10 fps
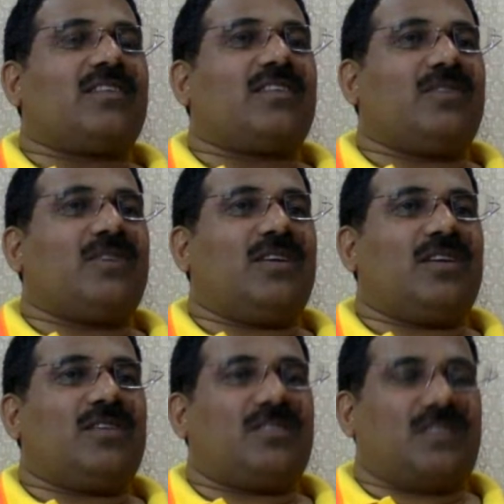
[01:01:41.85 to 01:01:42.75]

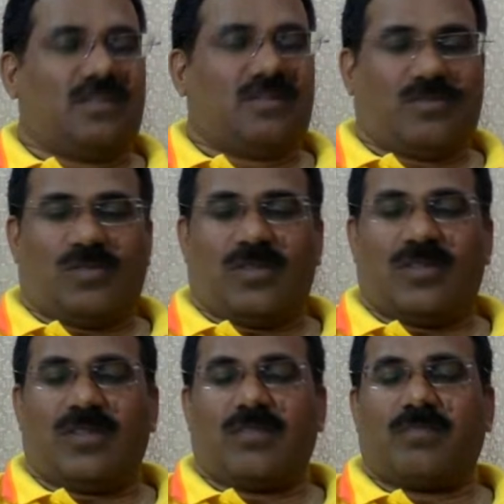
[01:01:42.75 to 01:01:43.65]

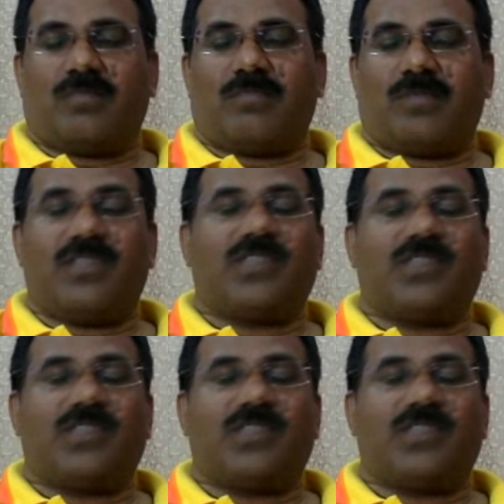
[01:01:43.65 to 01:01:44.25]
the priest